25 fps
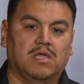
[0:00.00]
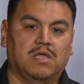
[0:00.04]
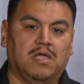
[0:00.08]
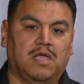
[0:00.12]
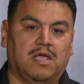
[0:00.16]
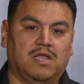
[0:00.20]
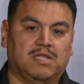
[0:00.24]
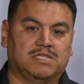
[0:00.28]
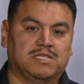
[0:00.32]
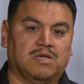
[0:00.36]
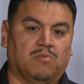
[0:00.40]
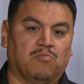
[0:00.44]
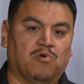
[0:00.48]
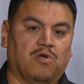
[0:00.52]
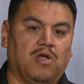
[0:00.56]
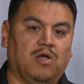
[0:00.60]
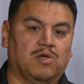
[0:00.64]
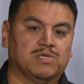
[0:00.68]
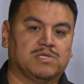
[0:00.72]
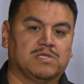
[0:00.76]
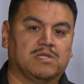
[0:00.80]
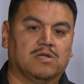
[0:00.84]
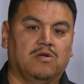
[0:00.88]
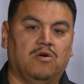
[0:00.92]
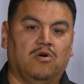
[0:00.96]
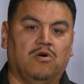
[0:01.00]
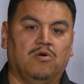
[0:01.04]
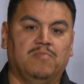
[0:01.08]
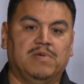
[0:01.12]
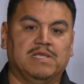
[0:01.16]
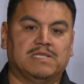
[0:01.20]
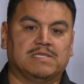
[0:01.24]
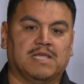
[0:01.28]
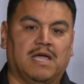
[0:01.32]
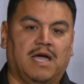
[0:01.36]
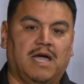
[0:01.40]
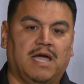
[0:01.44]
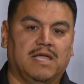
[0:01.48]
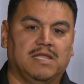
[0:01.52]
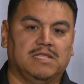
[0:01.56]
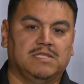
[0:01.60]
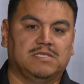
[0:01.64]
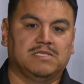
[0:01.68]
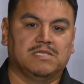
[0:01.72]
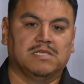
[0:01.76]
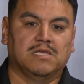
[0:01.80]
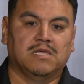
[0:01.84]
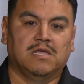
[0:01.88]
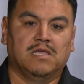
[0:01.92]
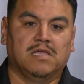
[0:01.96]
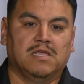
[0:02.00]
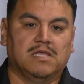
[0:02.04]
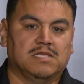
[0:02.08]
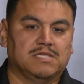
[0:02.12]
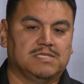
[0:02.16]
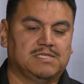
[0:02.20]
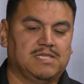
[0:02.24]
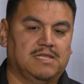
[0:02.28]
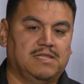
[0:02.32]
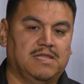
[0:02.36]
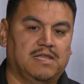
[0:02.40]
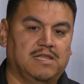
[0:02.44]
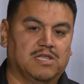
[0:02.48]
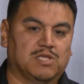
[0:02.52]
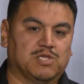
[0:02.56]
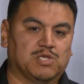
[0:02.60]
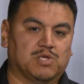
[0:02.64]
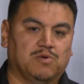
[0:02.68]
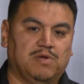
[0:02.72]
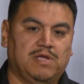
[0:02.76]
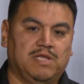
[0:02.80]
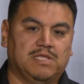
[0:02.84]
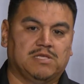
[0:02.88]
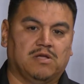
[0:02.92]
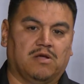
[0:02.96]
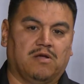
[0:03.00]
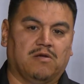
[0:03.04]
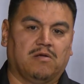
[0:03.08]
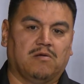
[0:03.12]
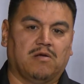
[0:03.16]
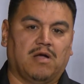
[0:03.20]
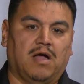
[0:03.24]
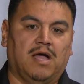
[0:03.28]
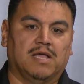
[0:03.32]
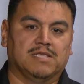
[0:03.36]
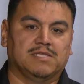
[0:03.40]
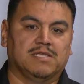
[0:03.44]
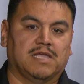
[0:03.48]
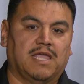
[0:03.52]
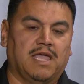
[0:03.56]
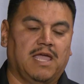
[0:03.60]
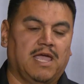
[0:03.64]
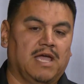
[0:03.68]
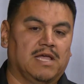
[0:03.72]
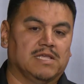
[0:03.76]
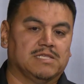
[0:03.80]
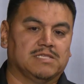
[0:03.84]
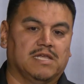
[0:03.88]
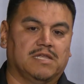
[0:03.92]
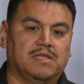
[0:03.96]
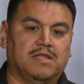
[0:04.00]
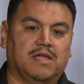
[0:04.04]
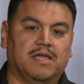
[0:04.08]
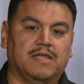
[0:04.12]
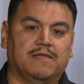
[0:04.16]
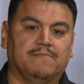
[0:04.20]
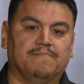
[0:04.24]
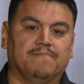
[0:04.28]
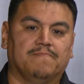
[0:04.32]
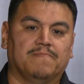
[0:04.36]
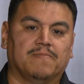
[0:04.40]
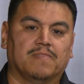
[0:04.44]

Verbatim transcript: and somewhere else to go besides sitting in the streets or causing chaos at night.